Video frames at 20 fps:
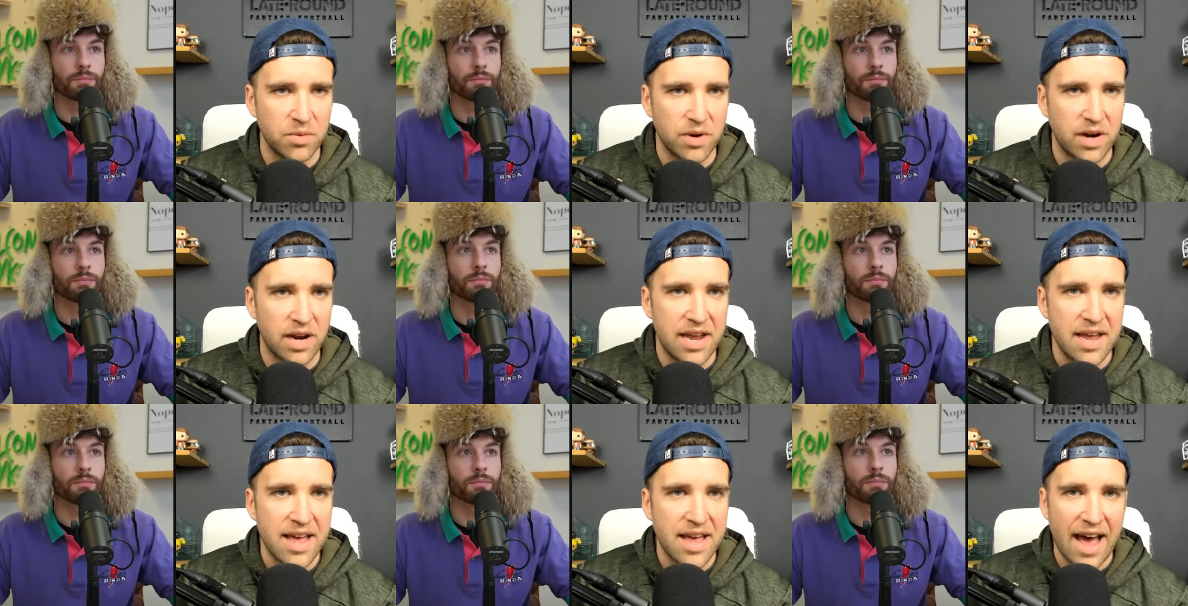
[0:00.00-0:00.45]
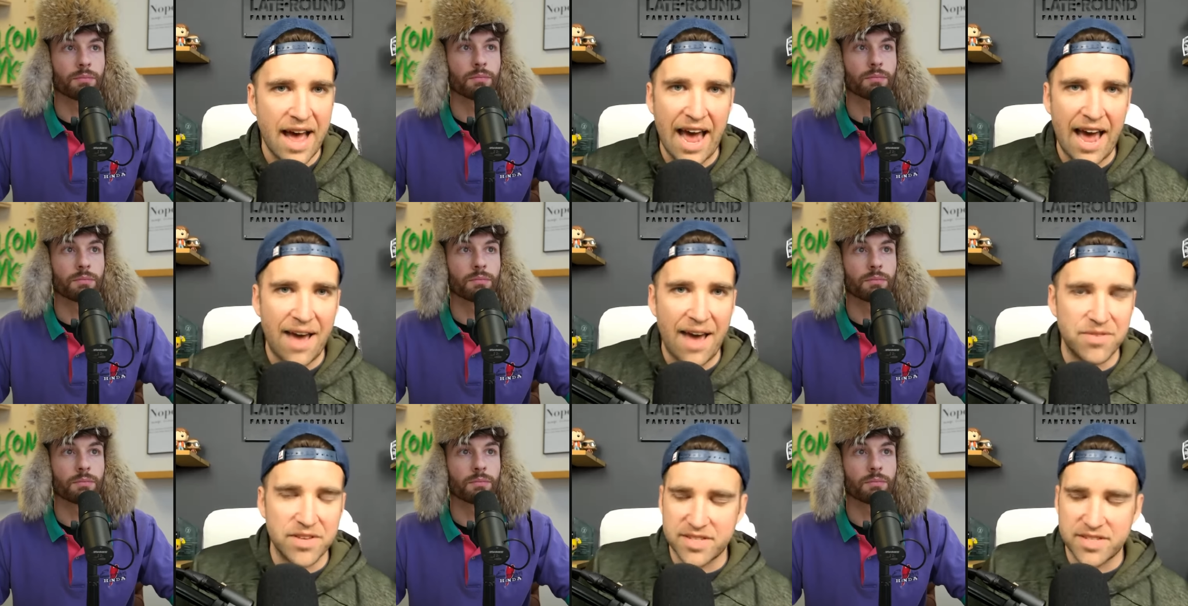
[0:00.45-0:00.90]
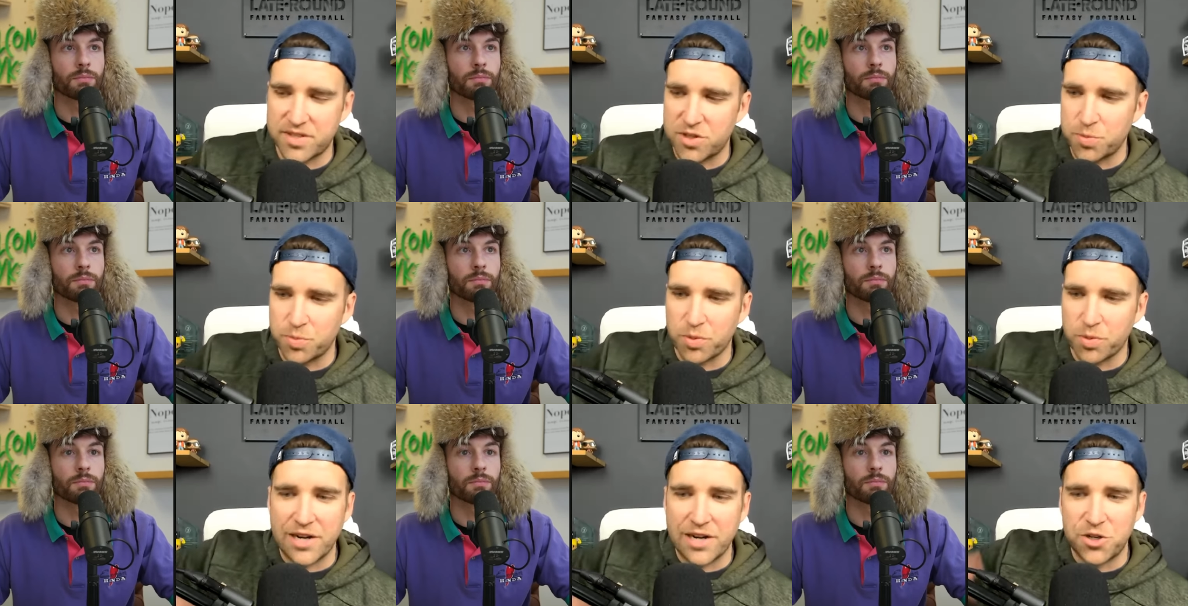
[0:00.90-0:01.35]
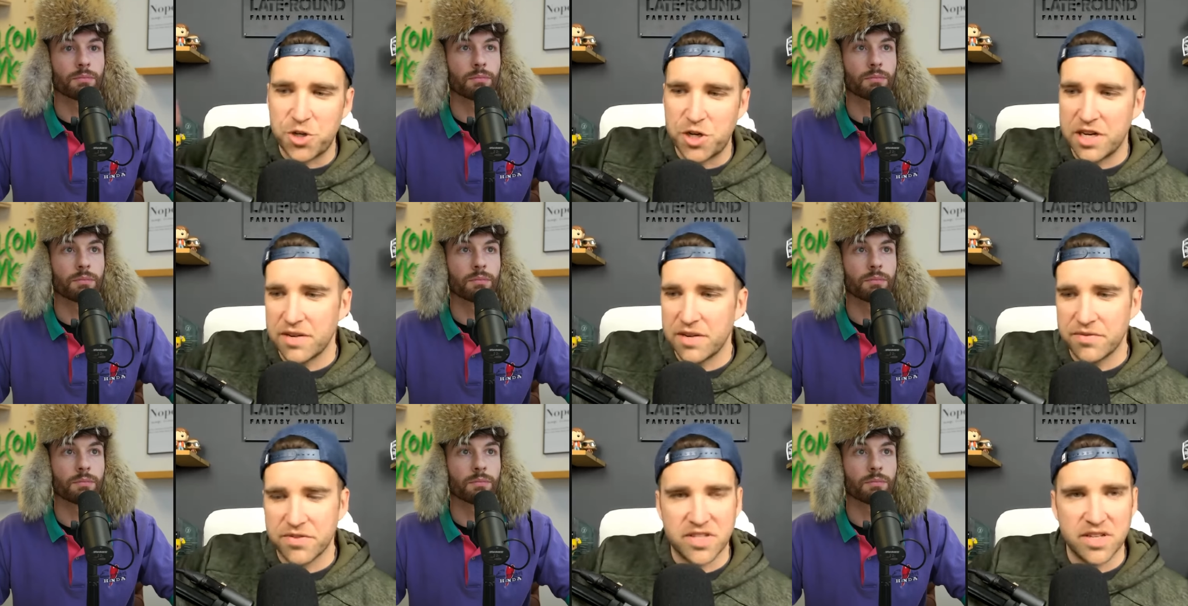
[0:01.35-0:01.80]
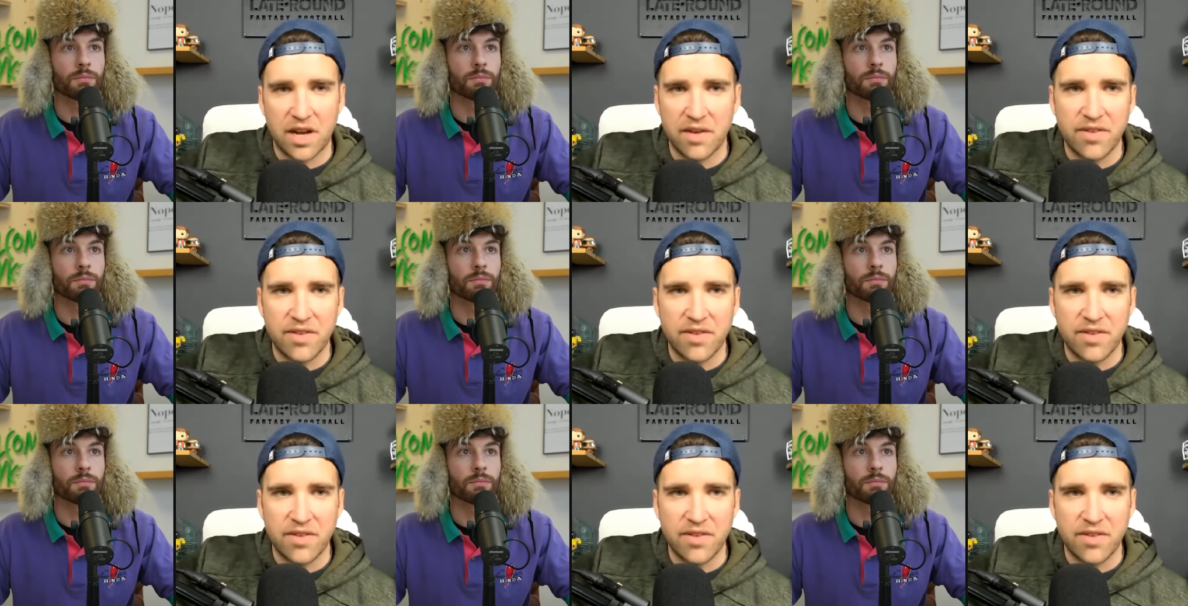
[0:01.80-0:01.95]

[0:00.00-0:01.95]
Speaker 1: where I, I have this spreadsheet of,